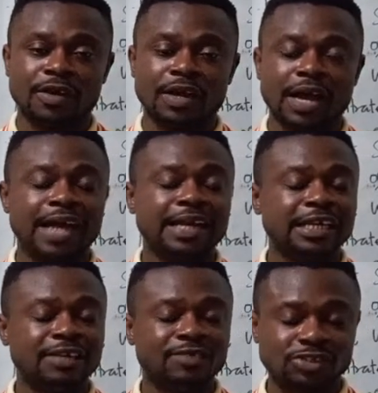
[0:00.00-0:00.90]
And the
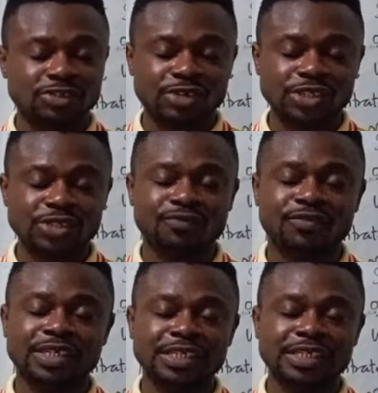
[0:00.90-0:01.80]
registration for
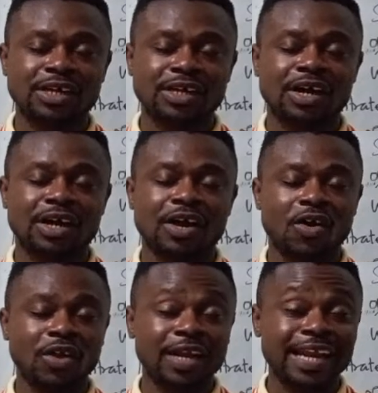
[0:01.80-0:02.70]
this
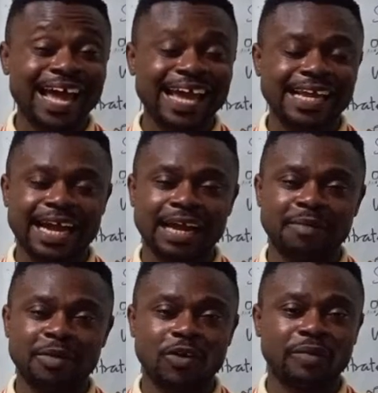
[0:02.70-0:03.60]
online academic
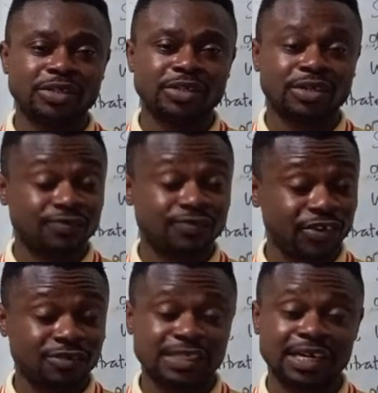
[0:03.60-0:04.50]
competition is free
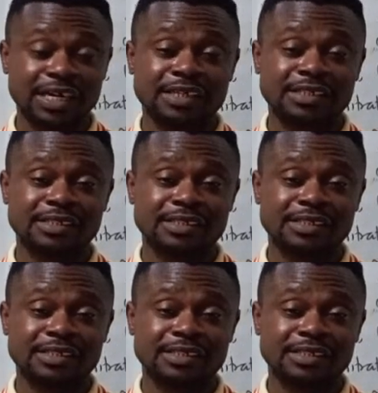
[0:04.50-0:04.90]
of charge.